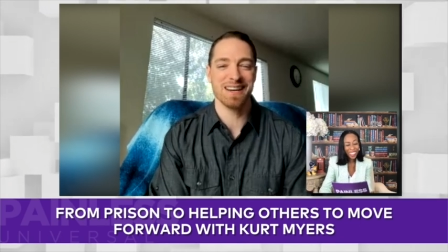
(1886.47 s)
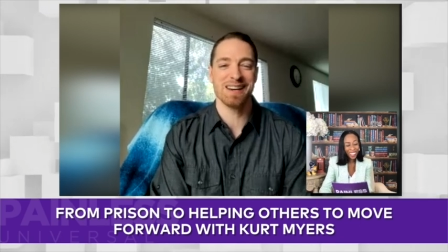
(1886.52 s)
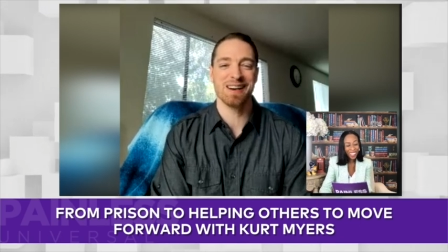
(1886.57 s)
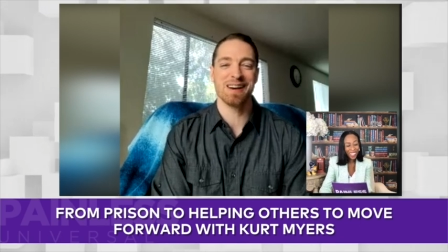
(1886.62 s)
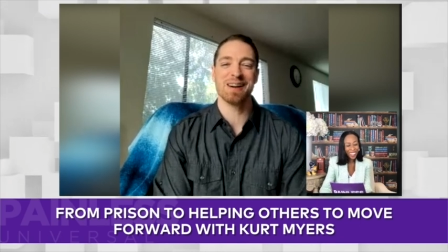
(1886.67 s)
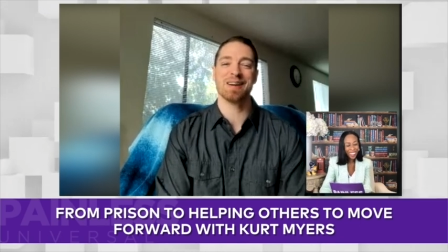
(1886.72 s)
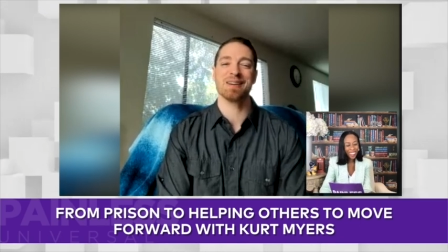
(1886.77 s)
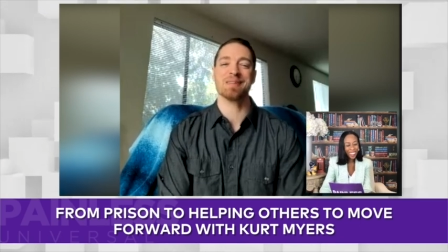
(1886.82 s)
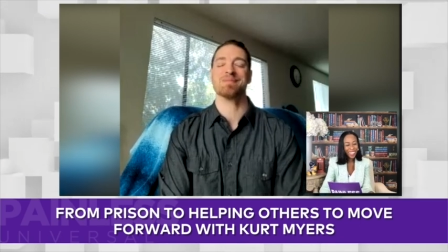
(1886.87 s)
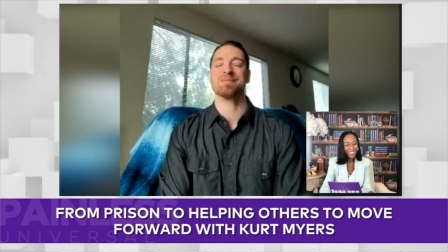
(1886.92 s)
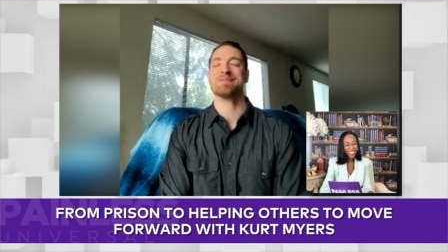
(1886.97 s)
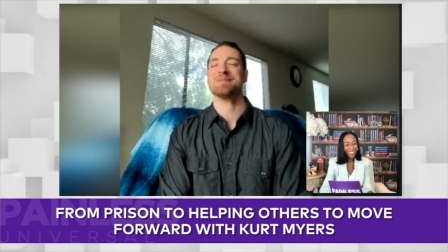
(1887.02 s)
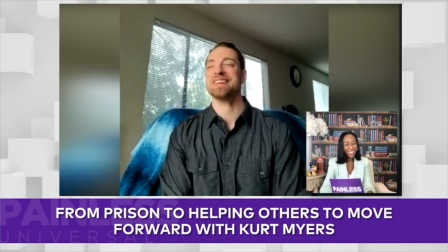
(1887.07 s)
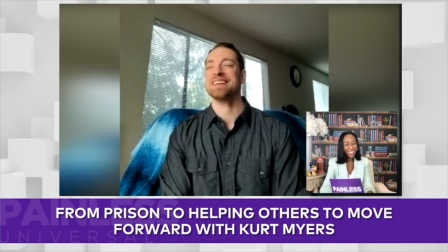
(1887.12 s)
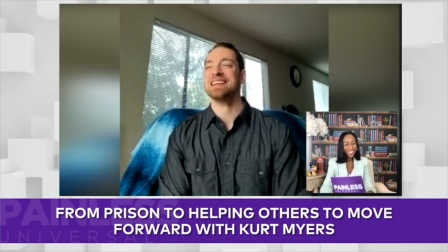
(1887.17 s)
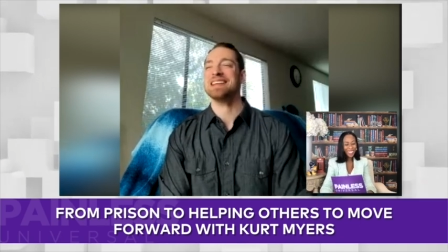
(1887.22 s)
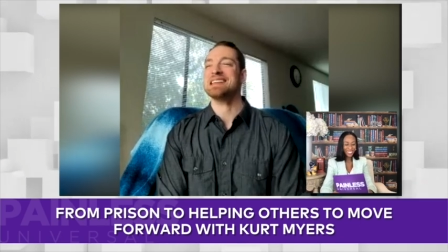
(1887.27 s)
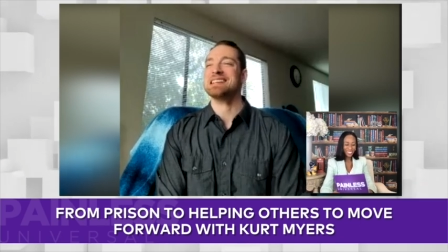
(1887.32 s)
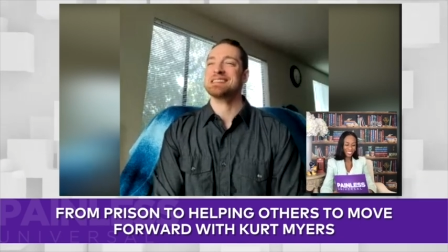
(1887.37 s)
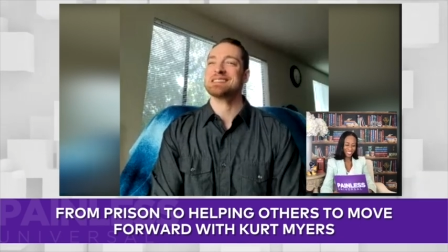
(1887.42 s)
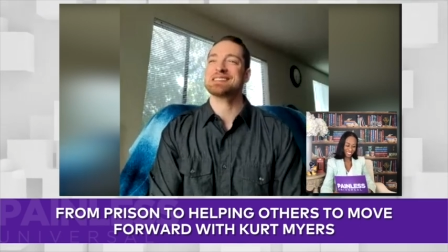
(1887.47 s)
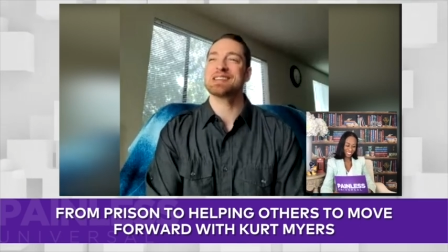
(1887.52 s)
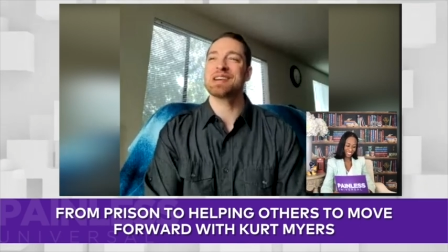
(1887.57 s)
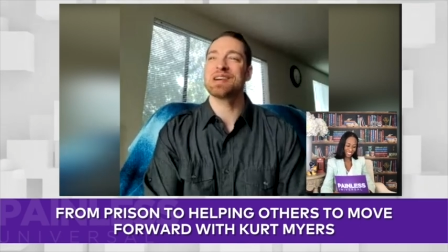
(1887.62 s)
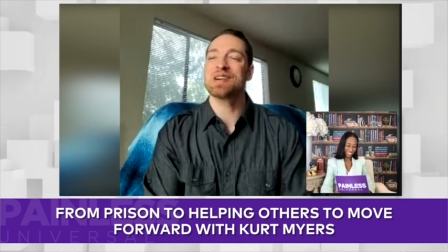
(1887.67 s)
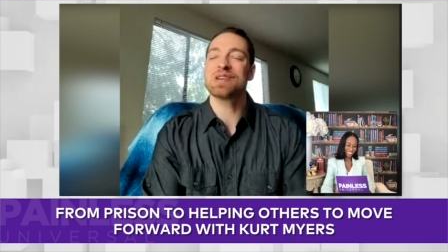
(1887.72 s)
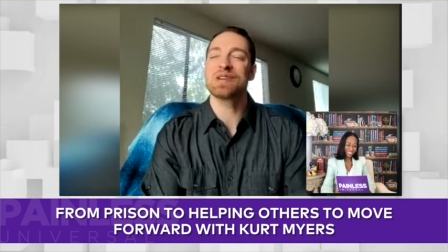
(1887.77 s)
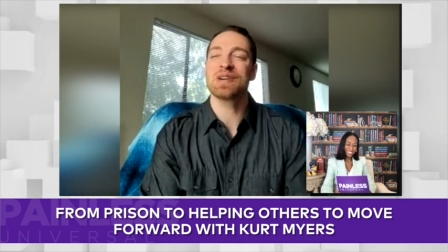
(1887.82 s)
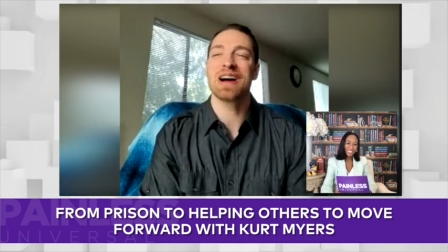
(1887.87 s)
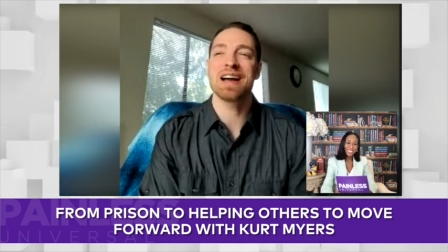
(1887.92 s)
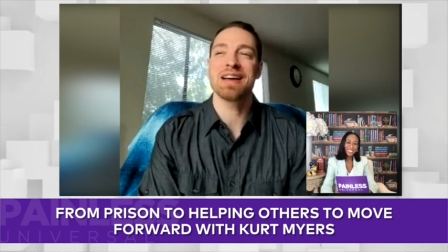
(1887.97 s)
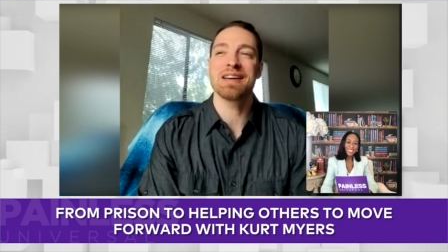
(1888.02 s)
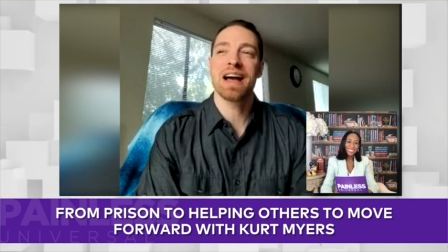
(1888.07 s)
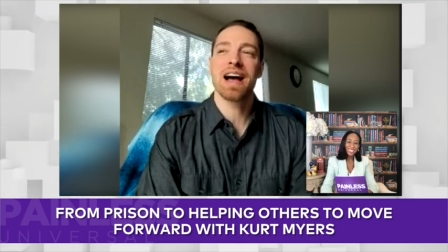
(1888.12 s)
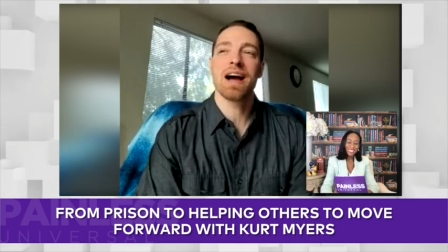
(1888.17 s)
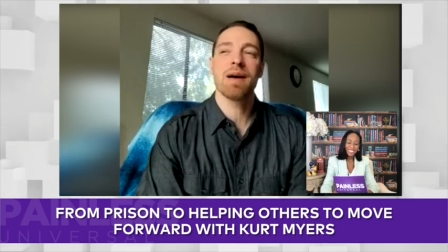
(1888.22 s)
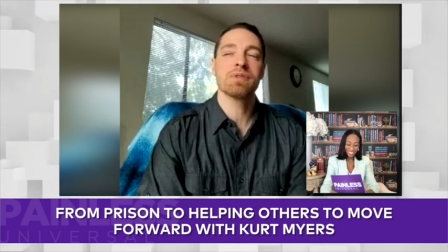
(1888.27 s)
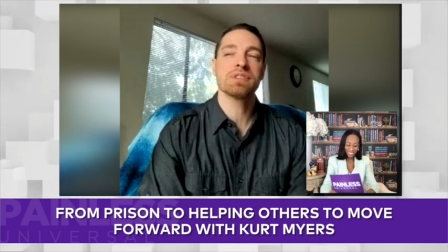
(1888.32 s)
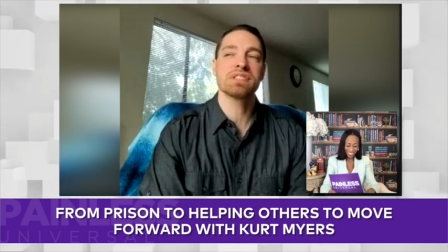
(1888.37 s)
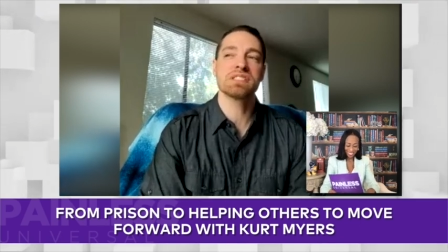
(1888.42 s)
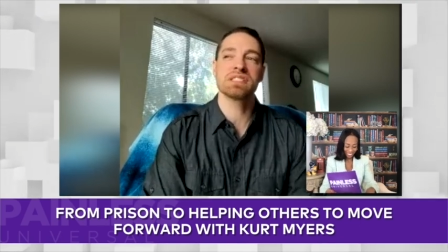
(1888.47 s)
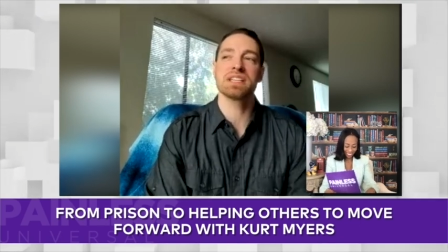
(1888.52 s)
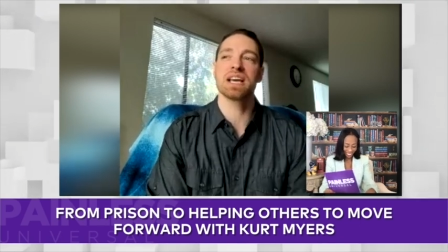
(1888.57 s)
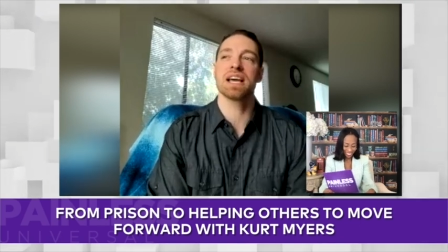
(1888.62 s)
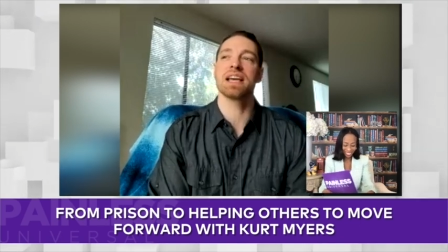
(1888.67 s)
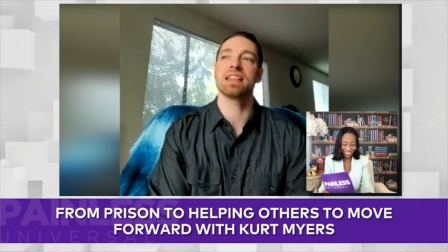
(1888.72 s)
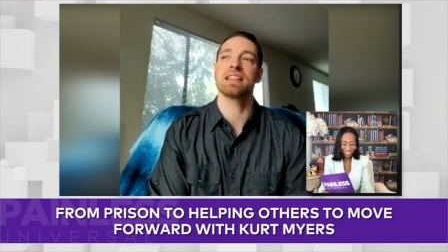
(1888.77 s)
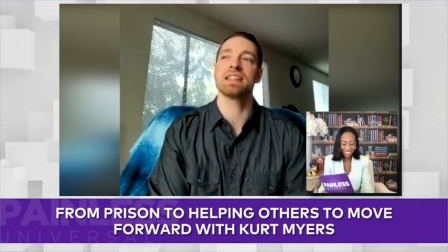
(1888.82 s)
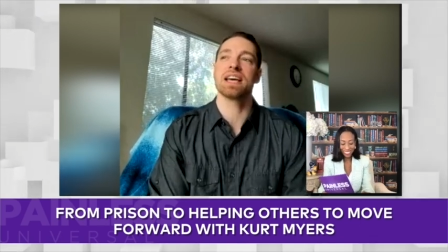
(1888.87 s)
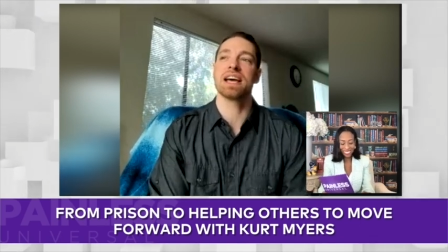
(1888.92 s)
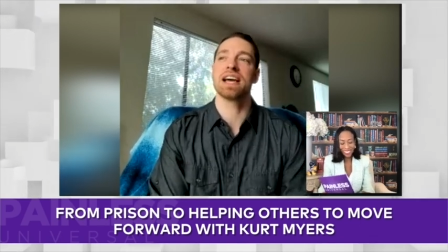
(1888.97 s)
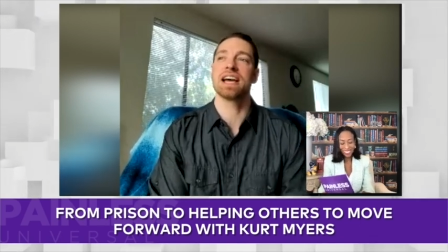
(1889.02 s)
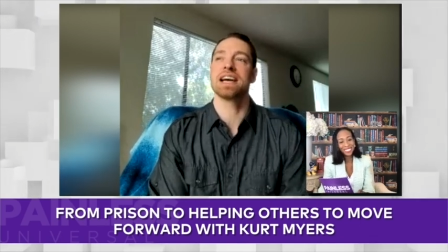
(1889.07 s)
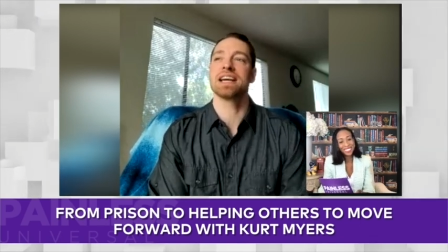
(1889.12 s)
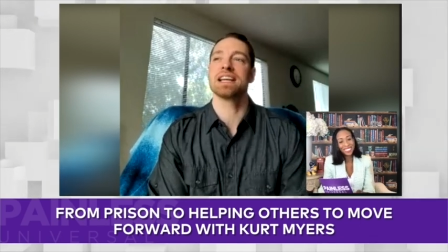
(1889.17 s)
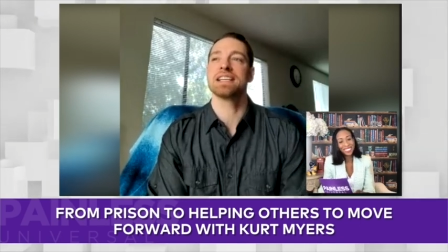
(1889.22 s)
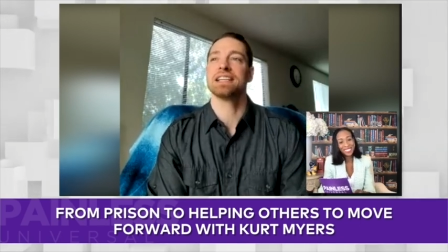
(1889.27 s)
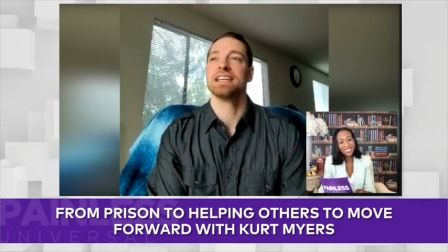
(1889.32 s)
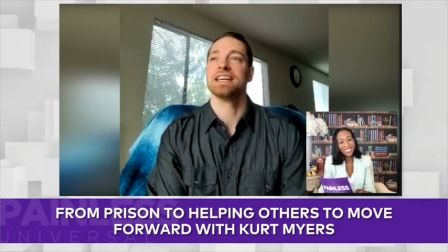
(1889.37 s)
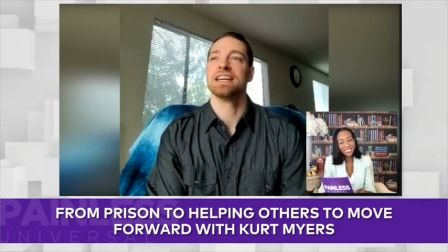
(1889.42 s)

um, so I, I would say that